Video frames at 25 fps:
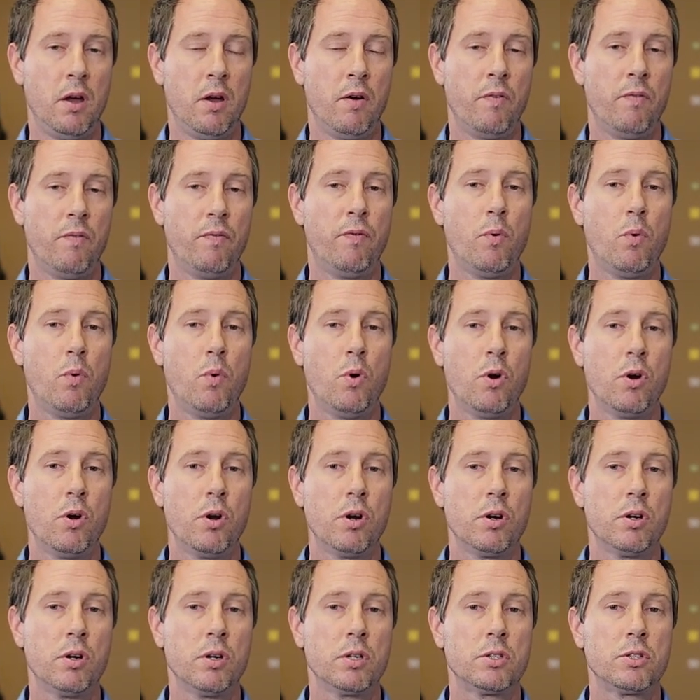
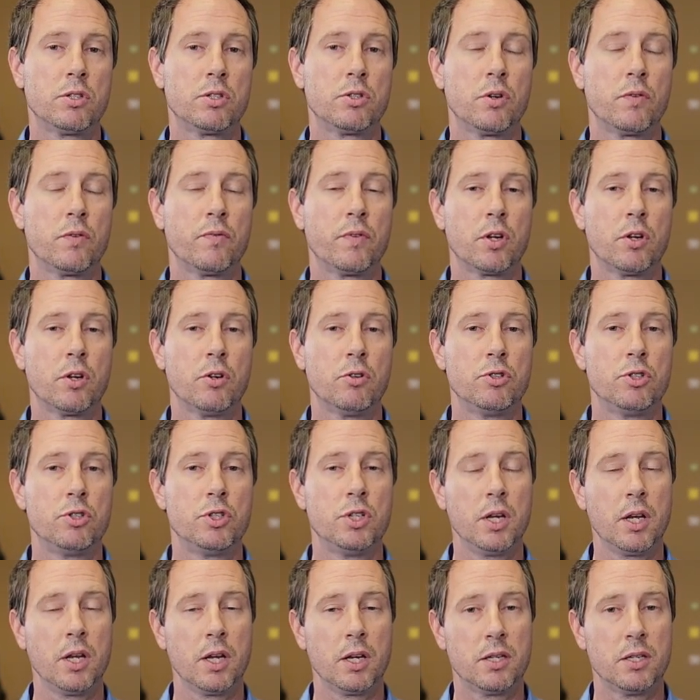For
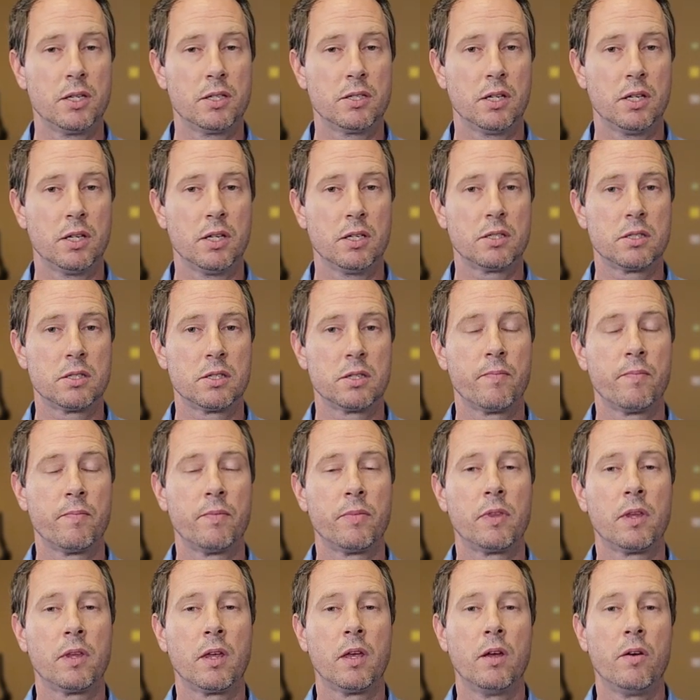cervicogenic dizziness,
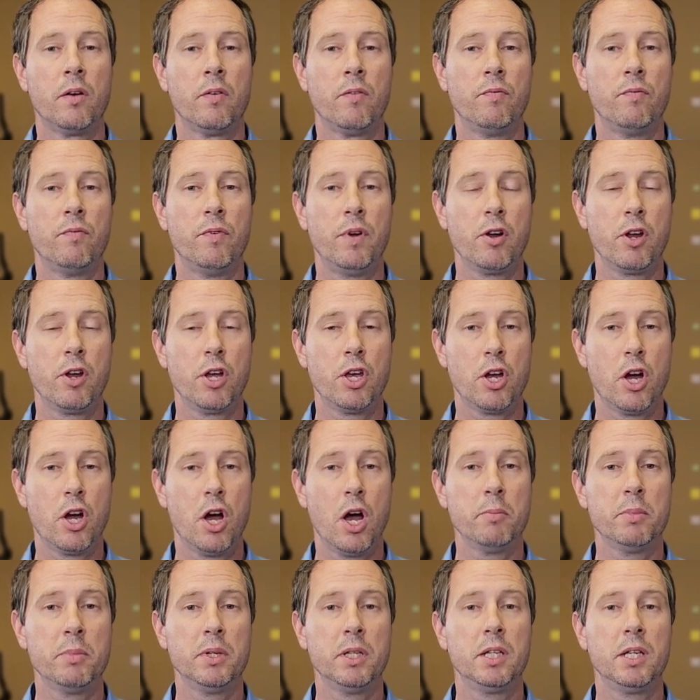very
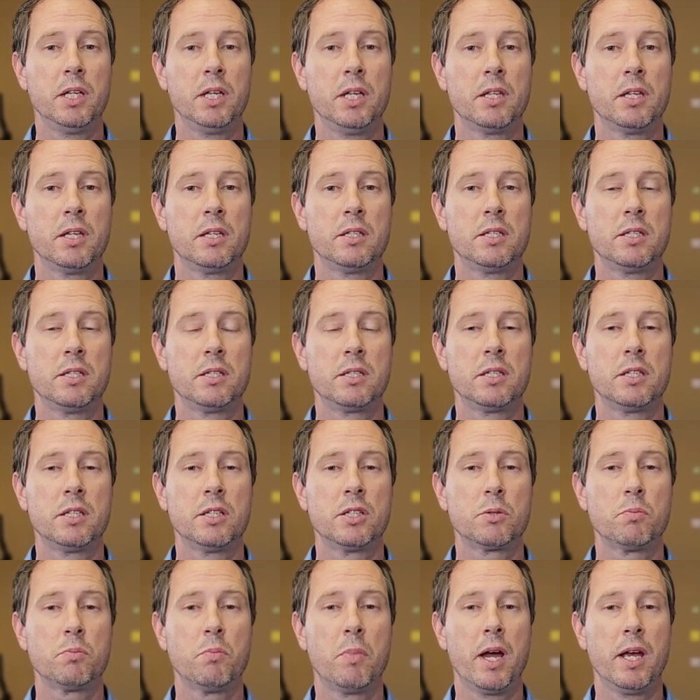commonly the dizziness
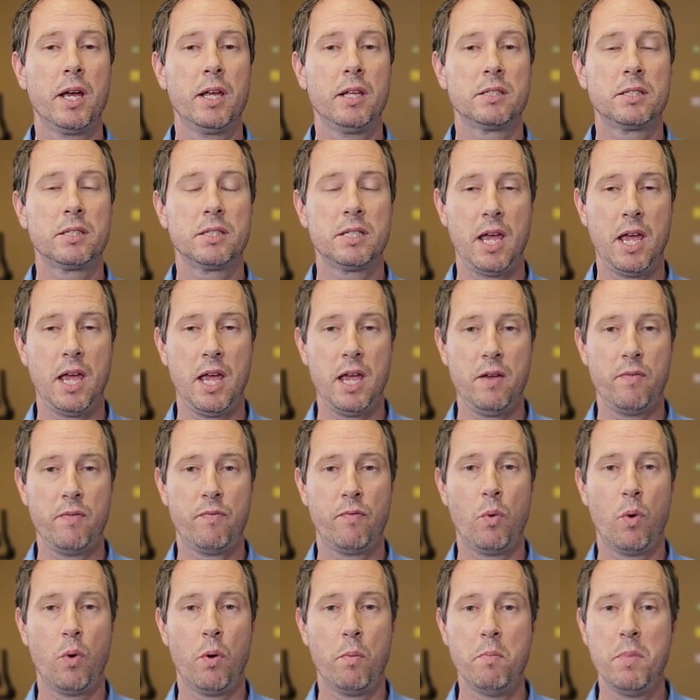might stay
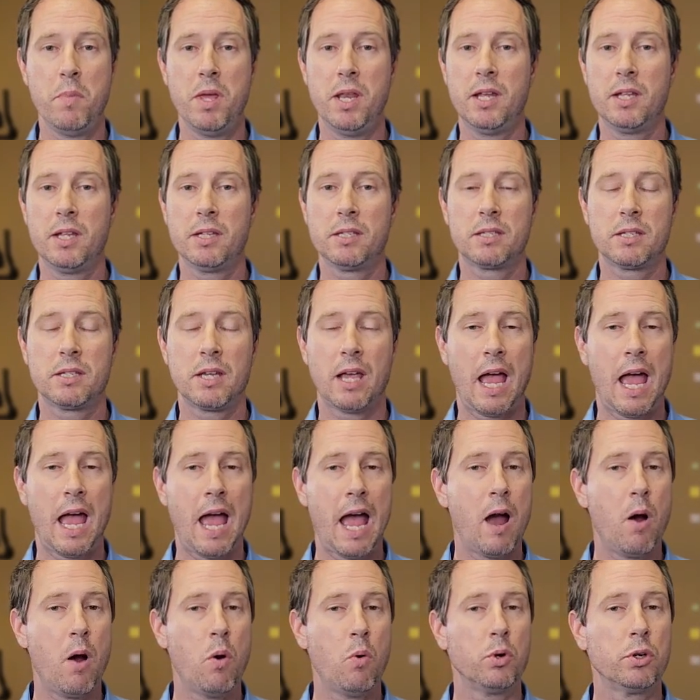for minutes,
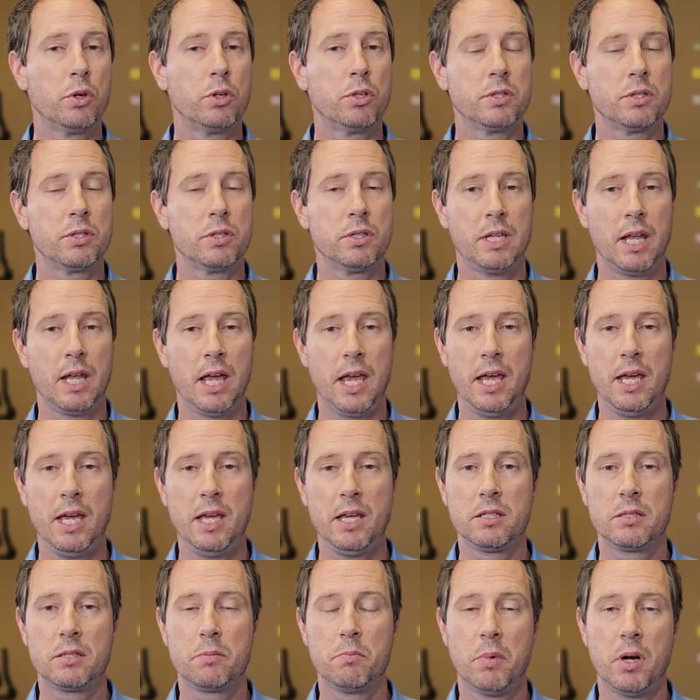hours,
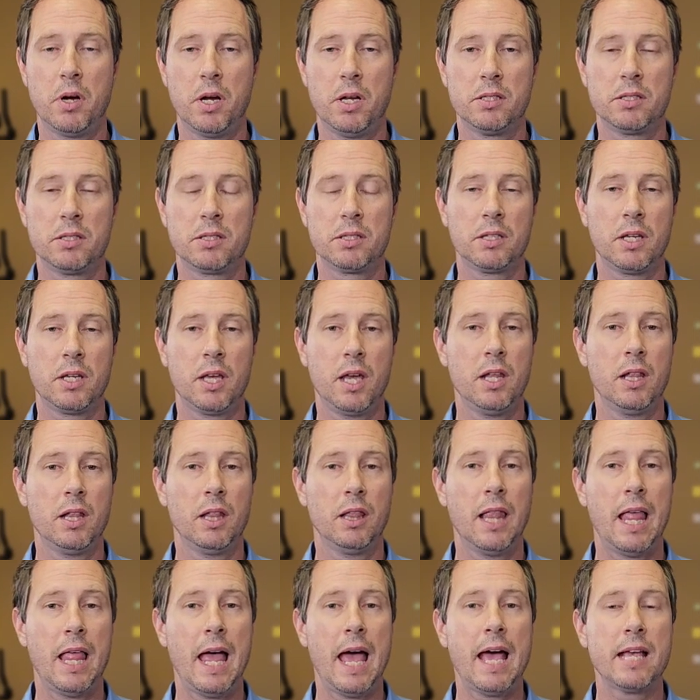days, months. It
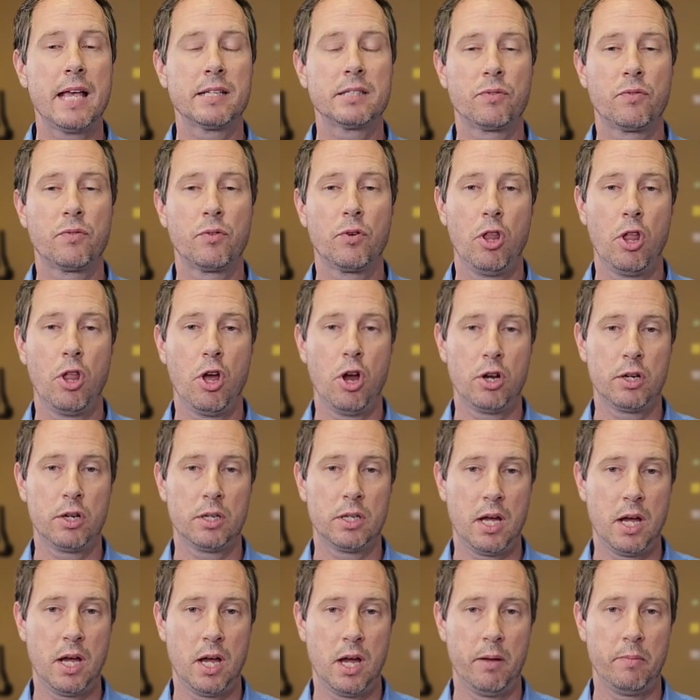lasts for a long
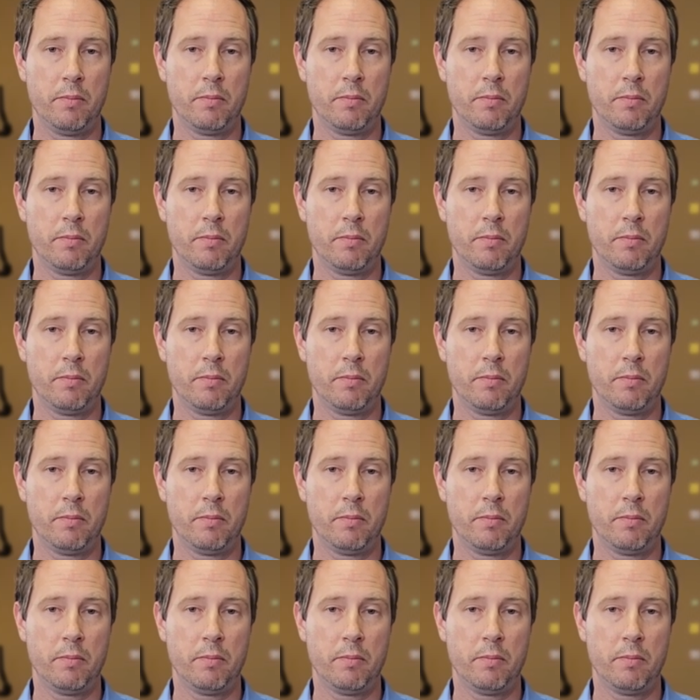time.